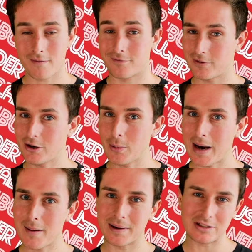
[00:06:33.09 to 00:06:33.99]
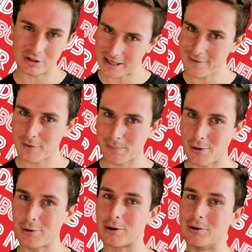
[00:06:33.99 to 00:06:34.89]
off very well by Jake from
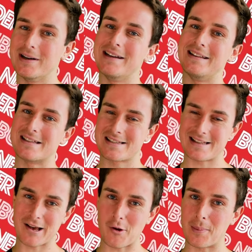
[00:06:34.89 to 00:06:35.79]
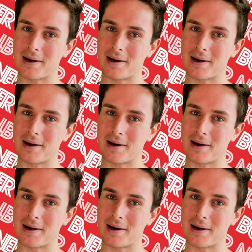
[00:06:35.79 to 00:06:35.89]
Loco in this yellow